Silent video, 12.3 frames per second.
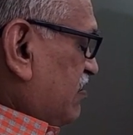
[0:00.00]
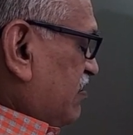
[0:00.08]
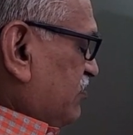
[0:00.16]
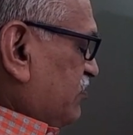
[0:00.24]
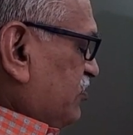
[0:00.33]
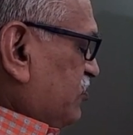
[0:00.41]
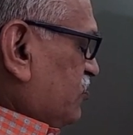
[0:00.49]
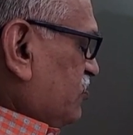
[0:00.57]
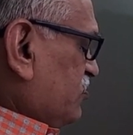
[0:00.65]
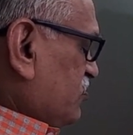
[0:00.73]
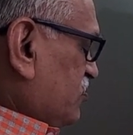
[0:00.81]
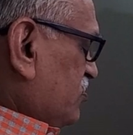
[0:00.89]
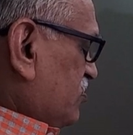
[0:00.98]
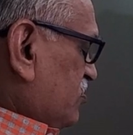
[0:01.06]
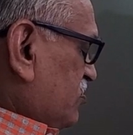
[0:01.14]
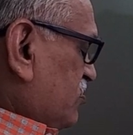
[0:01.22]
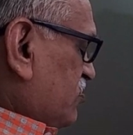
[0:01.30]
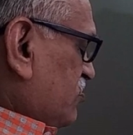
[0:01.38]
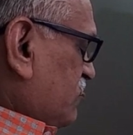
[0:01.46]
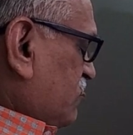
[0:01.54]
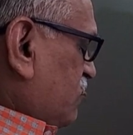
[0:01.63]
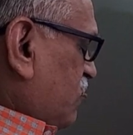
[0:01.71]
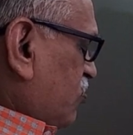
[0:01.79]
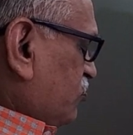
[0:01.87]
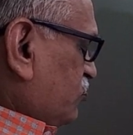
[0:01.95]
is 0.
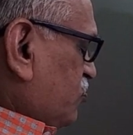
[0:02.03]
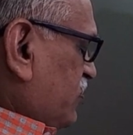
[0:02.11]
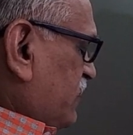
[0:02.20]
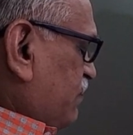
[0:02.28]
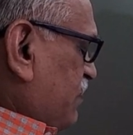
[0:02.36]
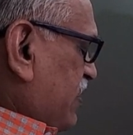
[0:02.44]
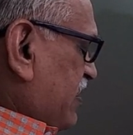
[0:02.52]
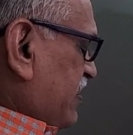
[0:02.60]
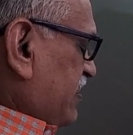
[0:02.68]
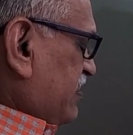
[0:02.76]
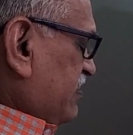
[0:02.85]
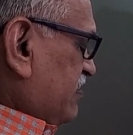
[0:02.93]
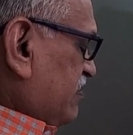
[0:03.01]
Cos 2n pi